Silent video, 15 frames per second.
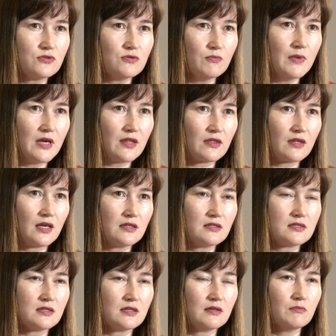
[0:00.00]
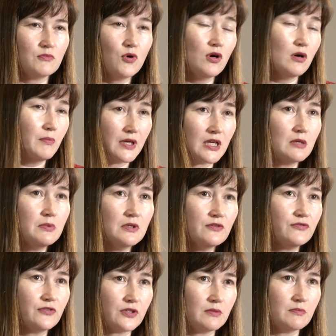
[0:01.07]
to make that more amicable
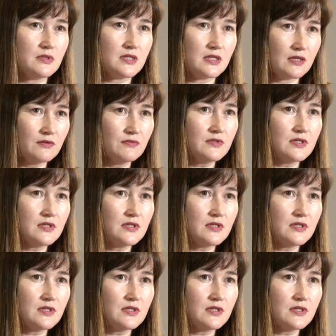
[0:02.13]
for themselves.